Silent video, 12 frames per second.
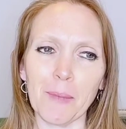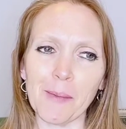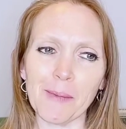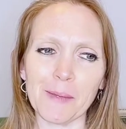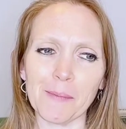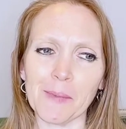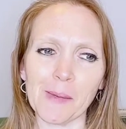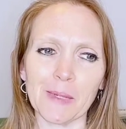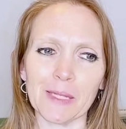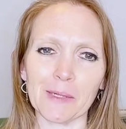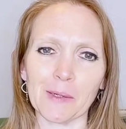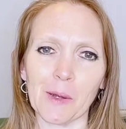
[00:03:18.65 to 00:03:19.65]
Maybe
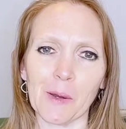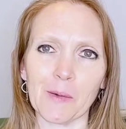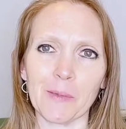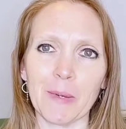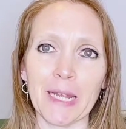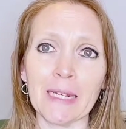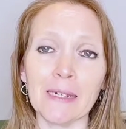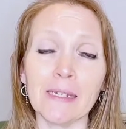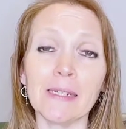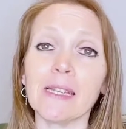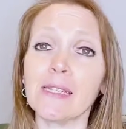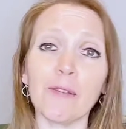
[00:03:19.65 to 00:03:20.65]
a little
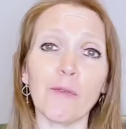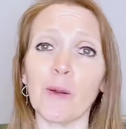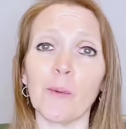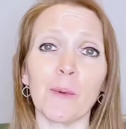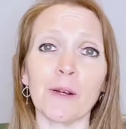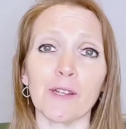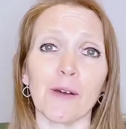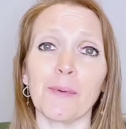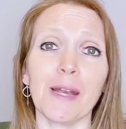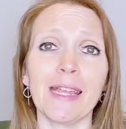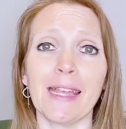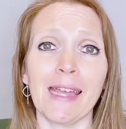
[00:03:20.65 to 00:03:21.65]
codependent, as if we weren't
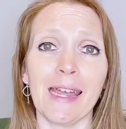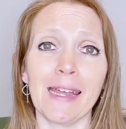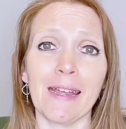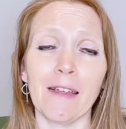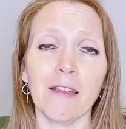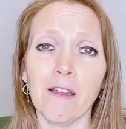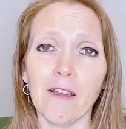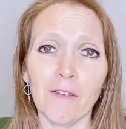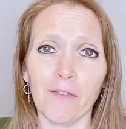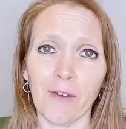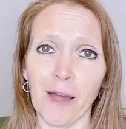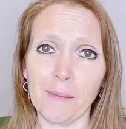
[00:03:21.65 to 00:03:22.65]
already getting
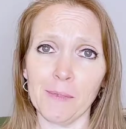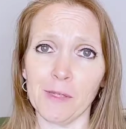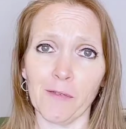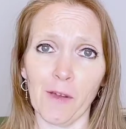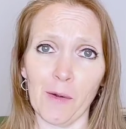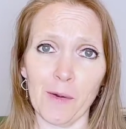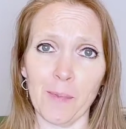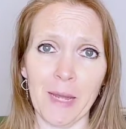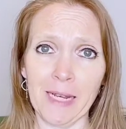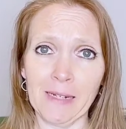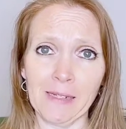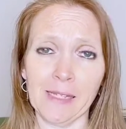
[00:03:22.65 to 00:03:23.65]
vibes of
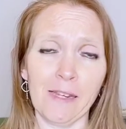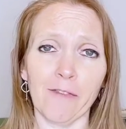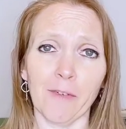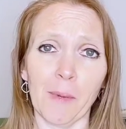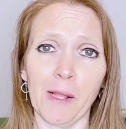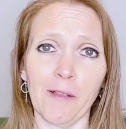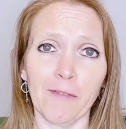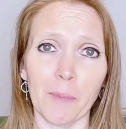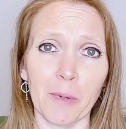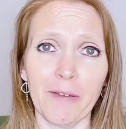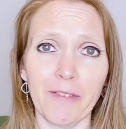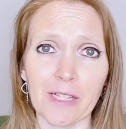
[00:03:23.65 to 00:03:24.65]
codependency from all of the
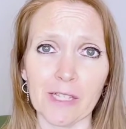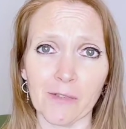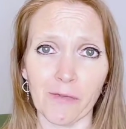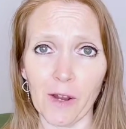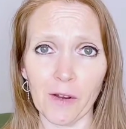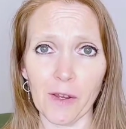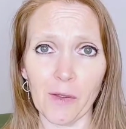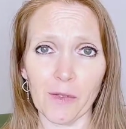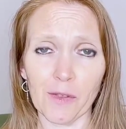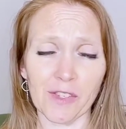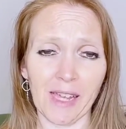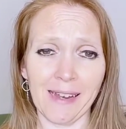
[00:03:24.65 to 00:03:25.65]
previous fair
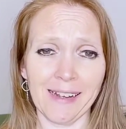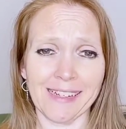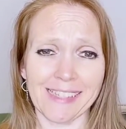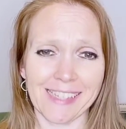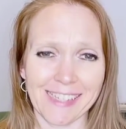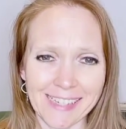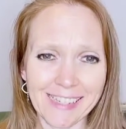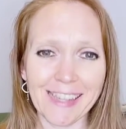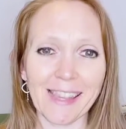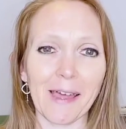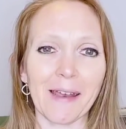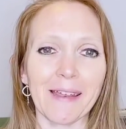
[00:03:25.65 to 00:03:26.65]
youth sonnets
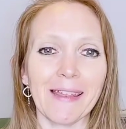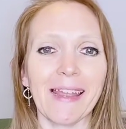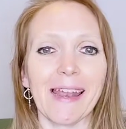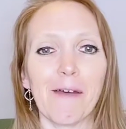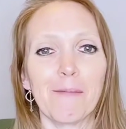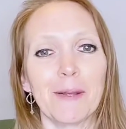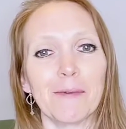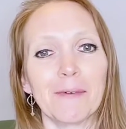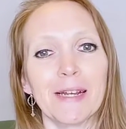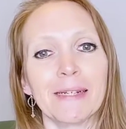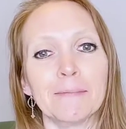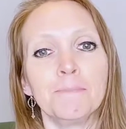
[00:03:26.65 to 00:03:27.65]
that have been
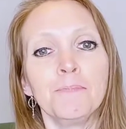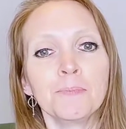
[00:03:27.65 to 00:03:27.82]
written.